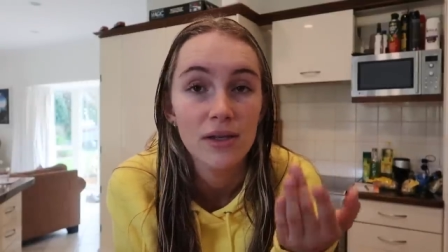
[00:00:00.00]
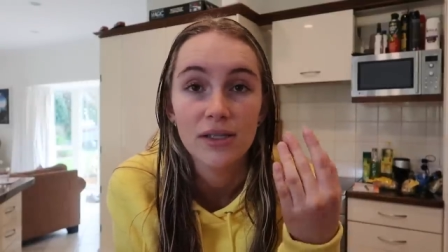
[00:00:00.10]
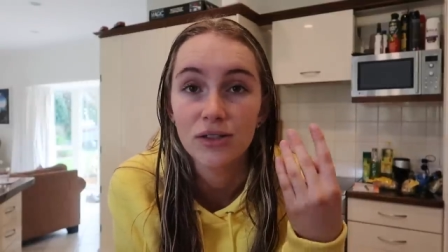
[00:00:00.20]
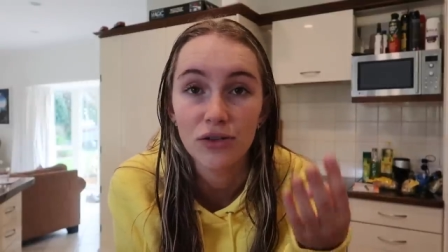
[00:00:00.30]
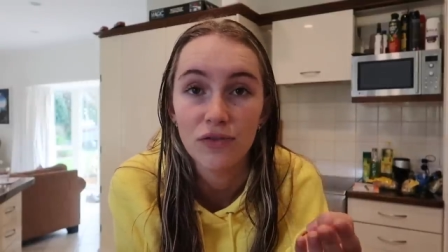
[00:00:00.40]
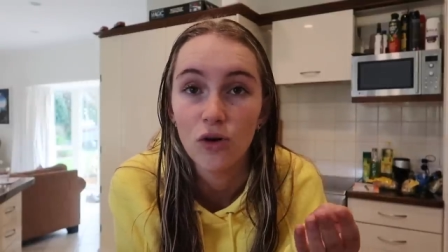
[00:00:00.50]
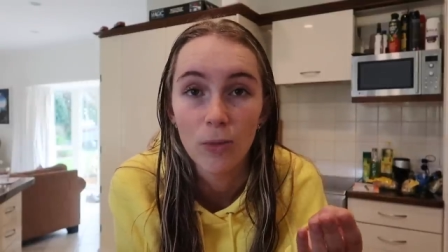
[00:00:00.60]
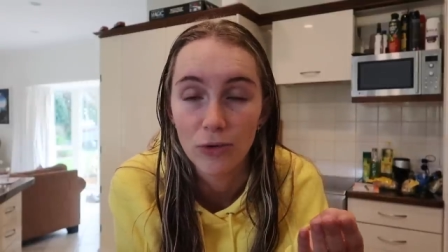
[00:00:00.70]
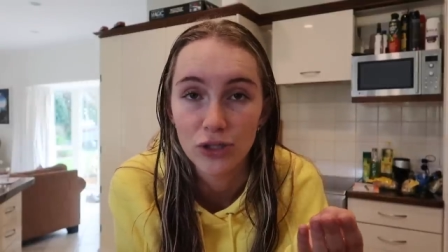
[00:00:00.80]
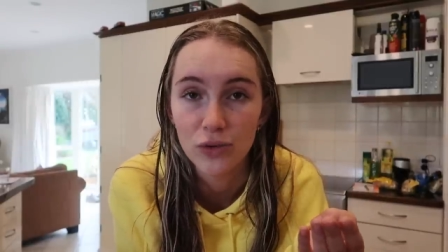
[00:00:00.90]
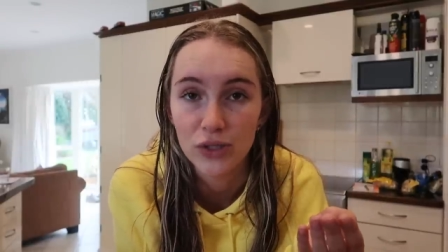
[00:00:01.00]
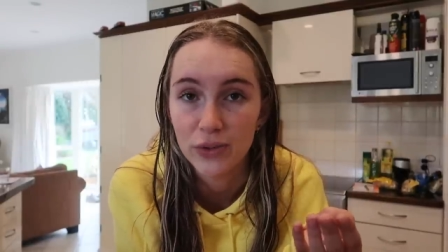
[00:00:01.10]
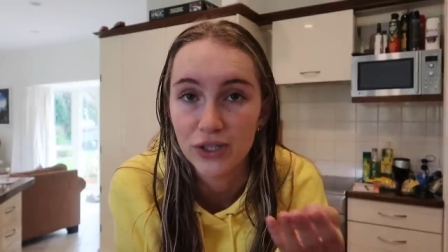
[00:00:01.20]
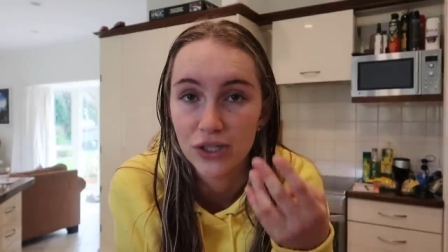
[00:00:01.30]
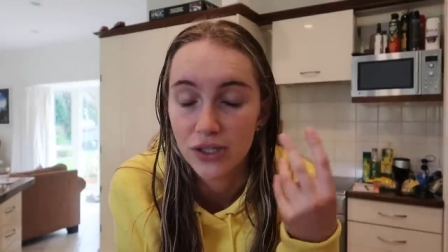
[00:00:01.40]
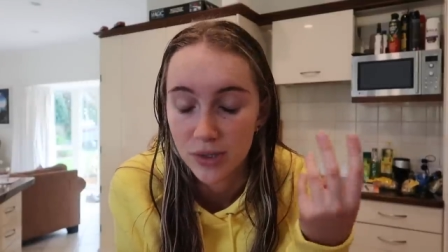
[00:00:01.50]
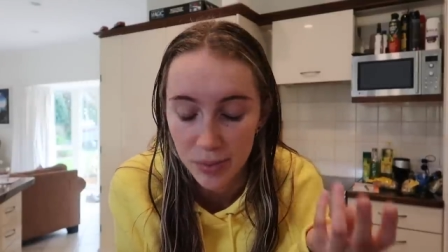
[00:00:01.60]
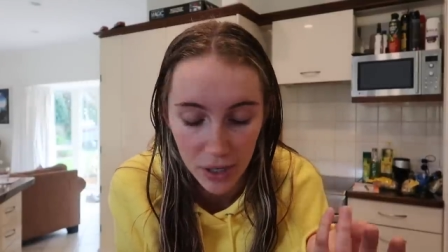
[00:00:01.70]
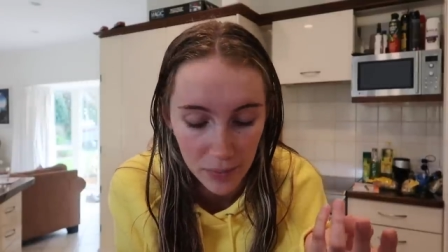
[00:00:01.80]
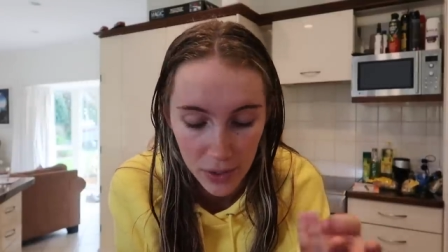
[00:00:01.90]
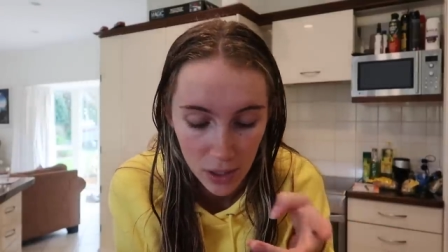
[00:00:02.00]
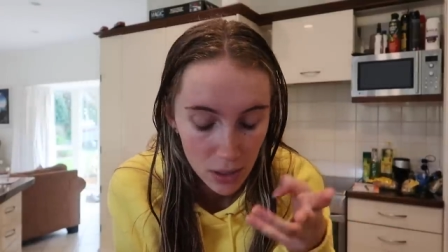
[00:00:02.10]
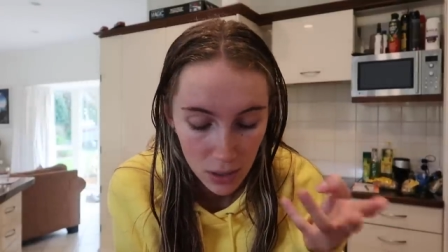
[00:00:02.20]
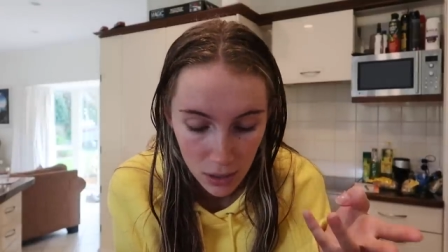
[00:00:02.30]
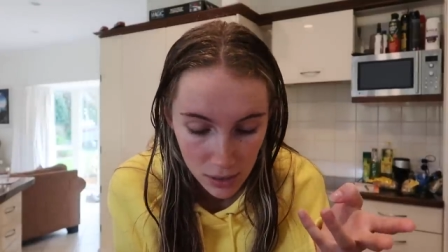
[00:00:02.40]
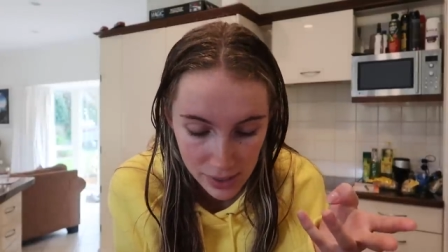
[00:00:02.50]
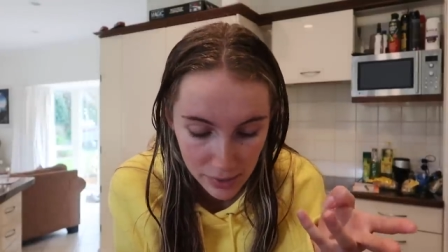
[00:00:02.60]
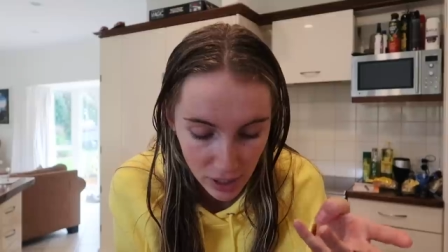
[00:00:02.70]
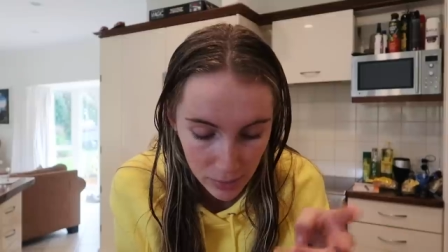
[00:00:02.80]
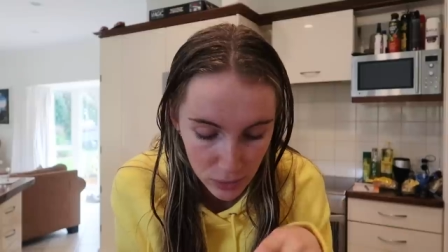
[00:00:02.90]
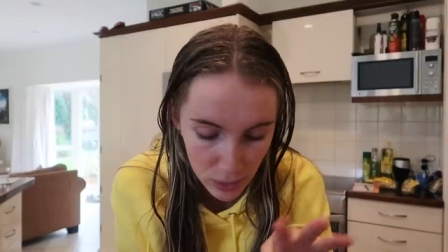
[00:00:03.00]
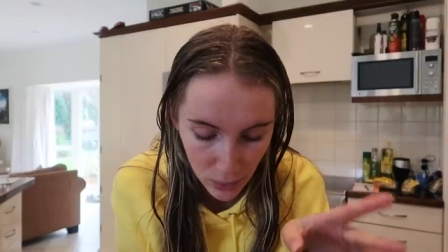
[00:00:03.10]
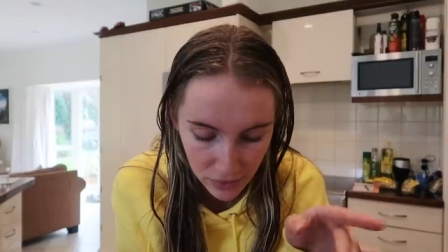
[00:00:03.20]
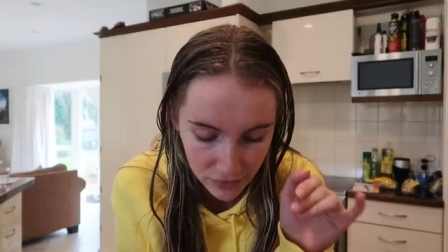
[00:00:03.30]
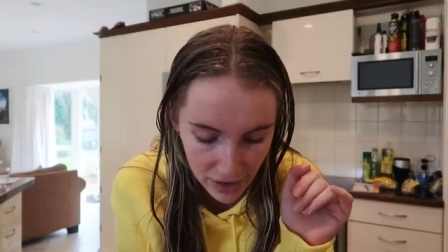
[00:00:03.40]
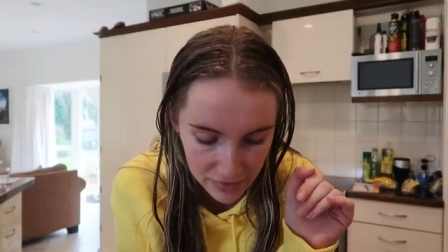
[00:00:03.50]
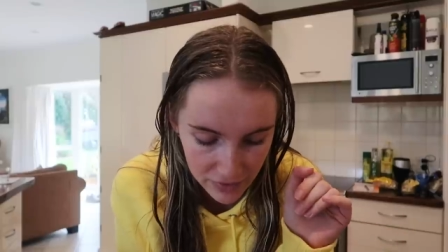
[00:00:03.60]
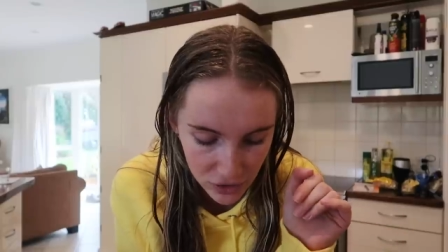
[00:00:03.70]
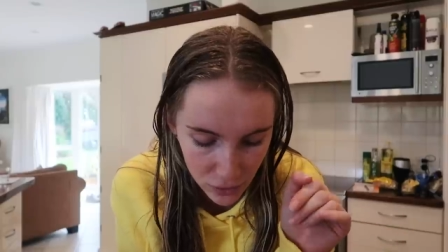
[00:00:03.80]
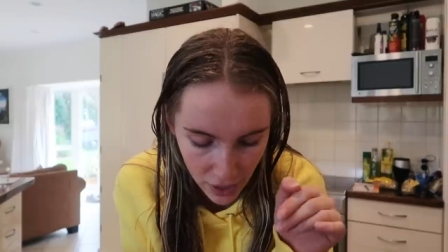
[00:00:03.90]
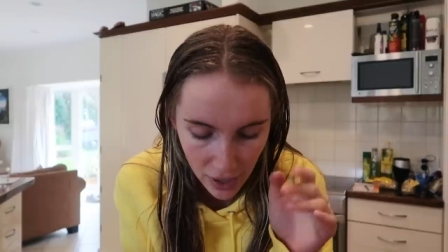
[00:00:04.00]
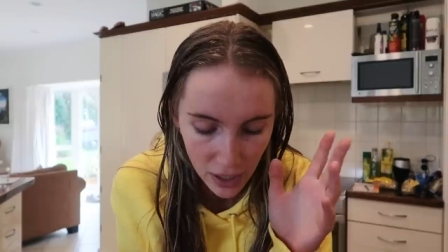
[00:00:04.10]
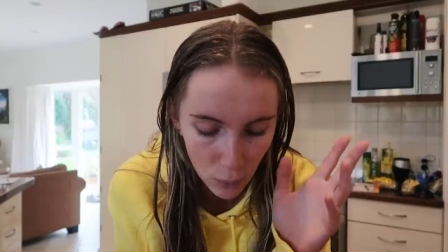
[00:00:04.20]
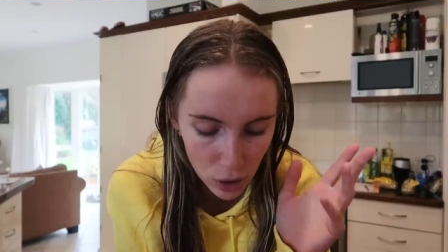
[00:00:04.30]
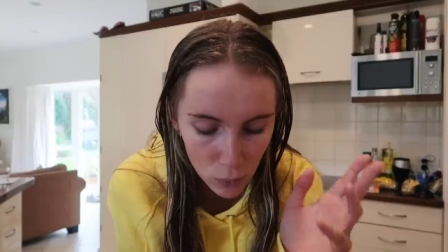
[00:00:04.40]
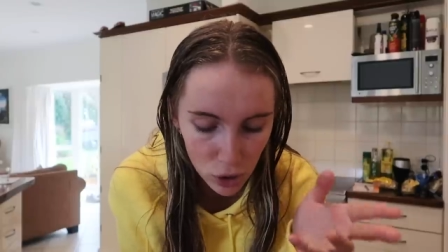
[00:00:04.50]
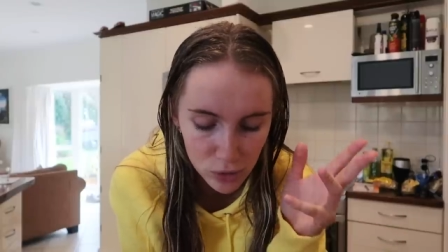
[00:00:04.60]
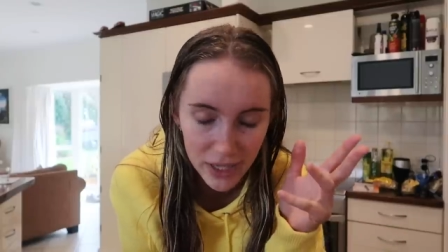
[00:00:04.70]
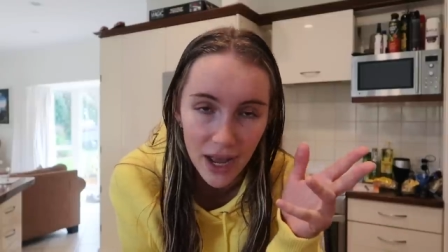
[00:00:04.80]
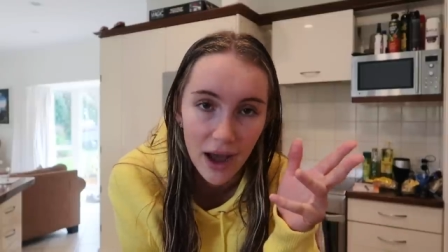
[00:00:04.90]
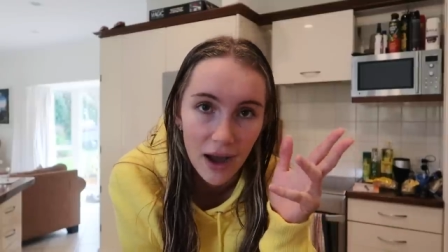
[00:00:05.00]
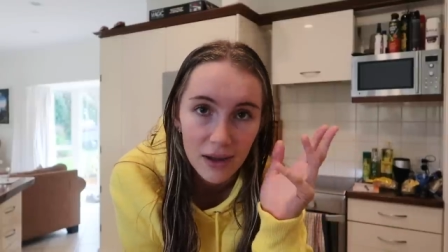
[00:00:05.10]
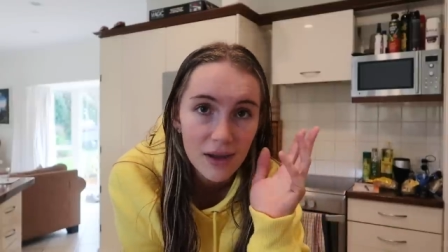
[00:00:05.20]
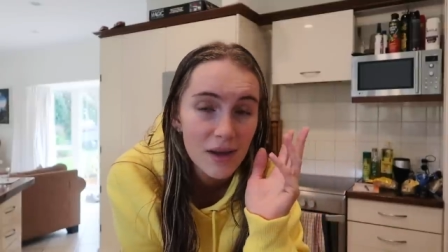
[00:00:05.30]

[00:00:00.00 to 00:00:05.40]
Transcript: It's literally 4 multi-choice questions, but sometime between 1 and 5 I have to do that. And I want to wash my car,